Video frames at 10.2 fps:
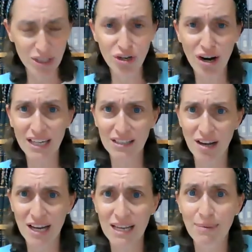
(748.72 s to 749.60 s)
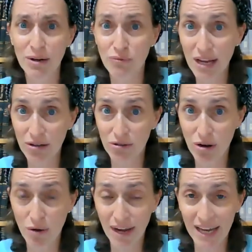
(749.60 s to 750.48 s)
started talking about a regular
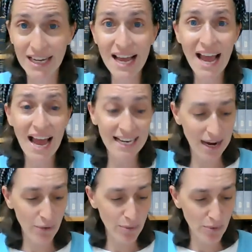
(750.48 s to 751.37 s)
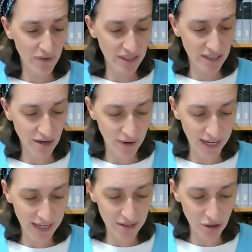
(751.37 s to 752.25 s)
Kohen, and now we're moving to the
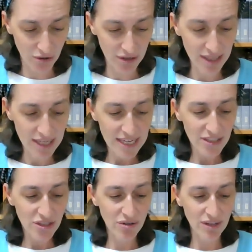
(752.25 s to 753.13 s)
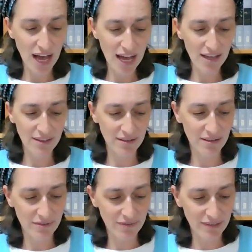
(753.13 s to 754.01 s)
Kohen Gadol. So the high,
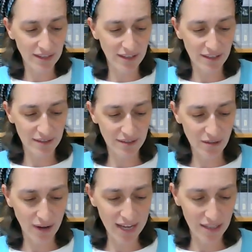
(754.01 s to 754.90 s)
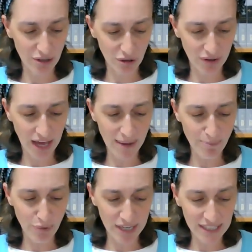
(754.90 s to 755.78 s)
the the Kohen Gadol, the high
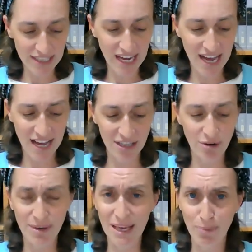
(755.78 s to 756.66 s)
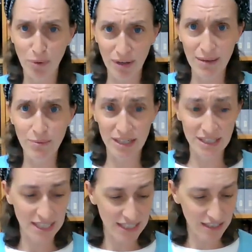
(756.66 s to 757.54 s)
priest, on Yom Kippurim, what
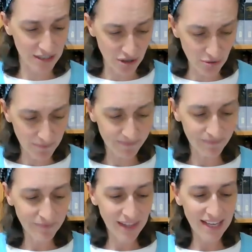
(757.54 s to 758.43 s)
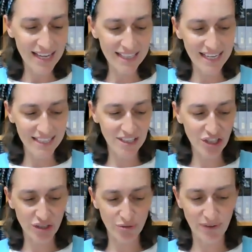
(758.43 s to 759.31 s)
does he need to do? He needs
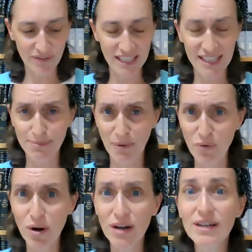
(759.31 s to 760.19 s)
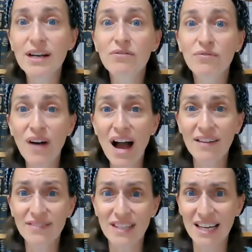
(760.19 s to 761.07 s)
two, we've seen this before,
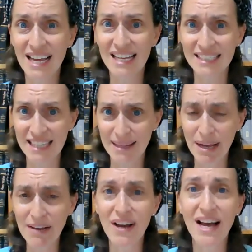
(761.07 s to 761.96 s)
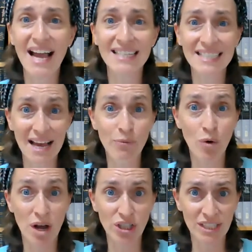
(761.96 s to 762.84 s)
five dunkings in the mikveh and 10
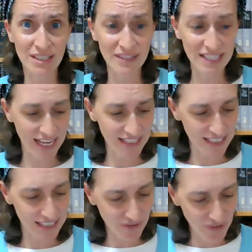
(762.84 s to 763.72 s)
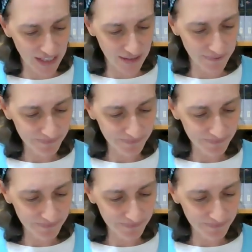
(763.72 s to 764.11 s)
washings of his hands and his feet.